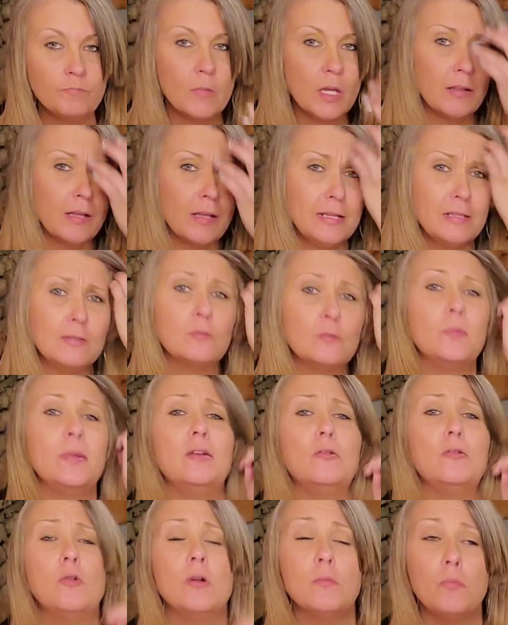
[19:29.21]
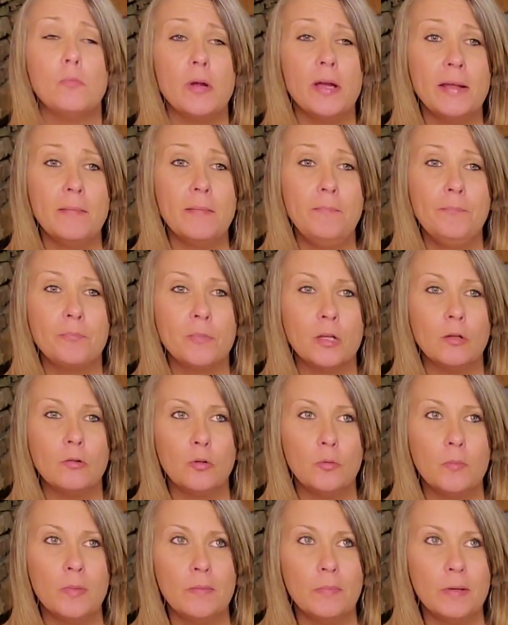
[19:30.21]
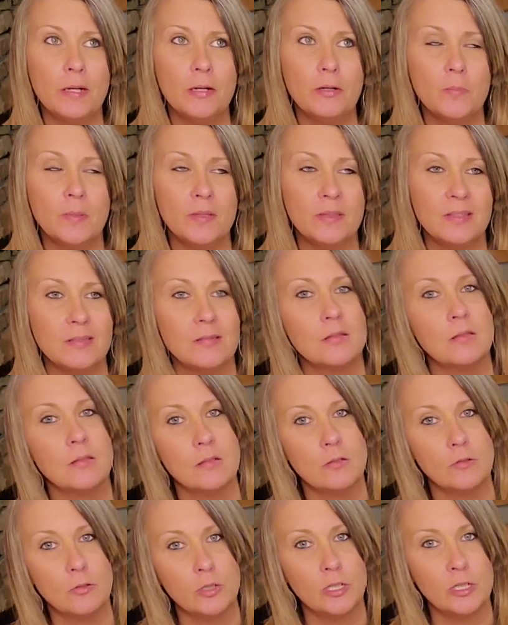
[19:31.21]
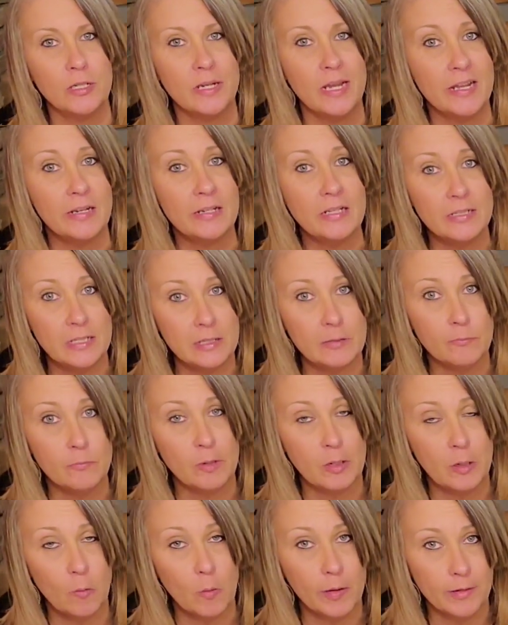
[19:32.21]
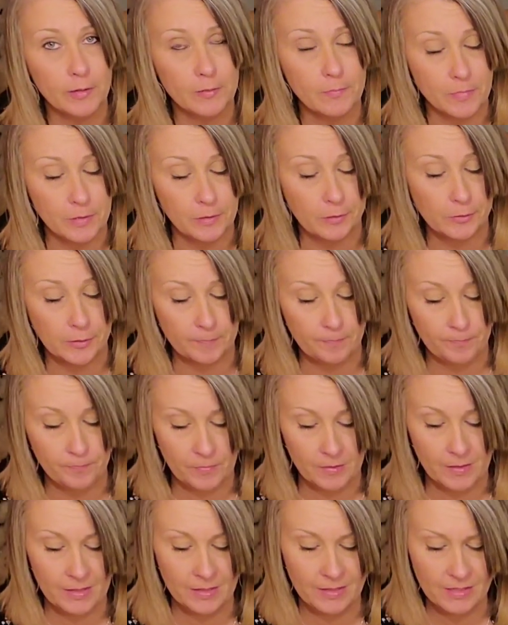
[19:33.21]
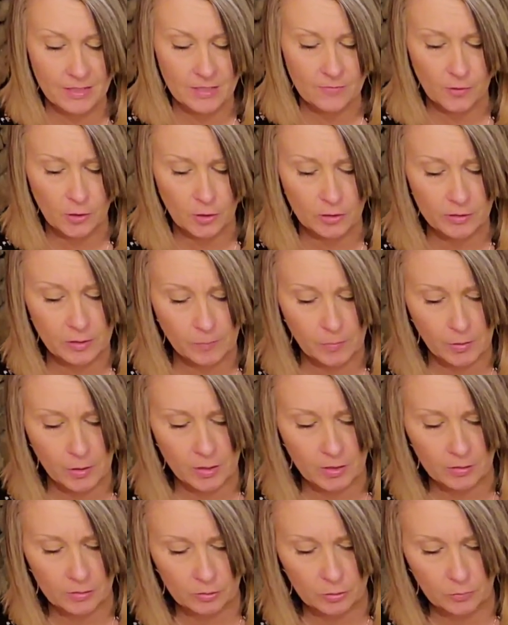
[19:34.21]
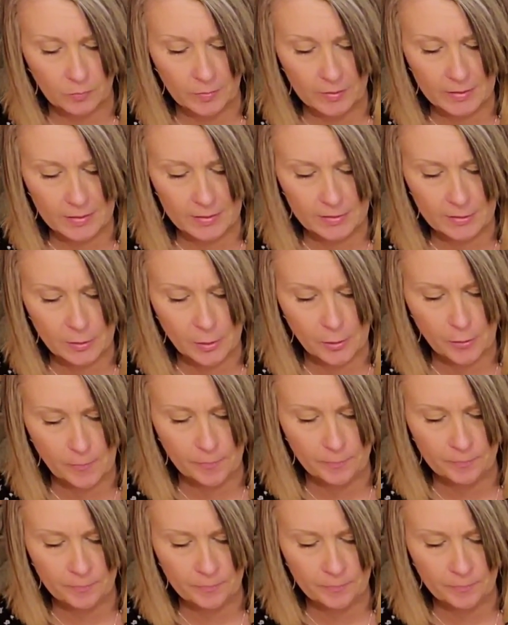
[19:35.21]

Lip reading: I like sweet cornbread a little bit better, but this is still good, and it didn't require milk. It is falling apart a little bit, so